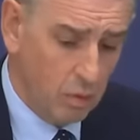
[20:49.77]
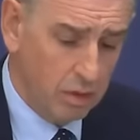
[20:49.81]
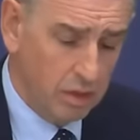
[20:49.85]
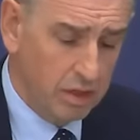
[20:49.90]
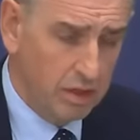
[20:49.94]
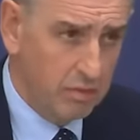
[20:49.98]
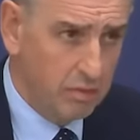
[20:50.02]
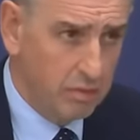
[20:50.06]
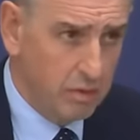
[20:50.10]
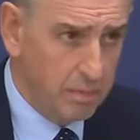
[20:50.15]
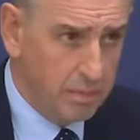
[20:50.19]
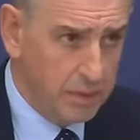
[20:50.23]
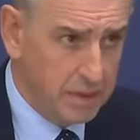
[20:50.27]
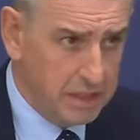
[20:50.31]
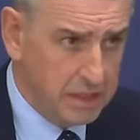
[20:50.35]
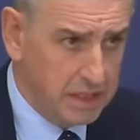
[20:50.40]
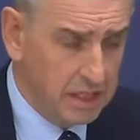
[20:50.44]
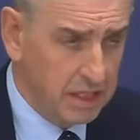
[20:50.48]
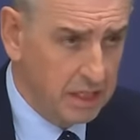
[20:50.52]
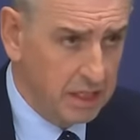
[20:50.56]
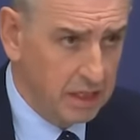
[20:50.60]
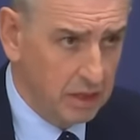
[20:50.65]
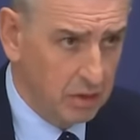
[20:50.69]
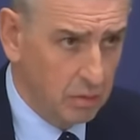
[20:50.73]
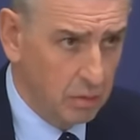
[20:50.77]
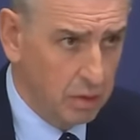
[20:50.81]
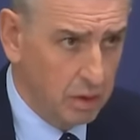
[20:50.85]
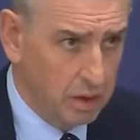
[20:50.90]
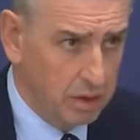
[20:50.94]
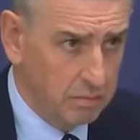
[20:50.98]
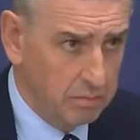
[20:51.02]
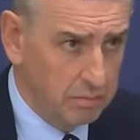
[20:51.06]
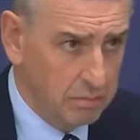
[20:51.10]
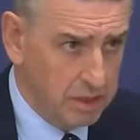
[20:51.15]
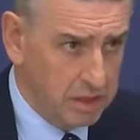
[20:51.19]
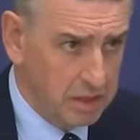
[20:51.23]
Whether there were a particular
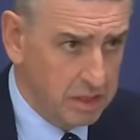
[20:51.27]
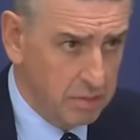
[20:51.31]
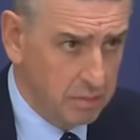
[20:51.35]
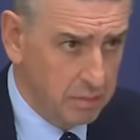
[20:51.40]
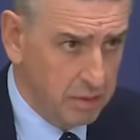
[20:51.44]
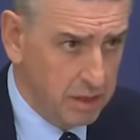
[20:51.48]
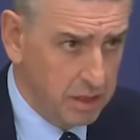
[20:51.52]
one, Mr.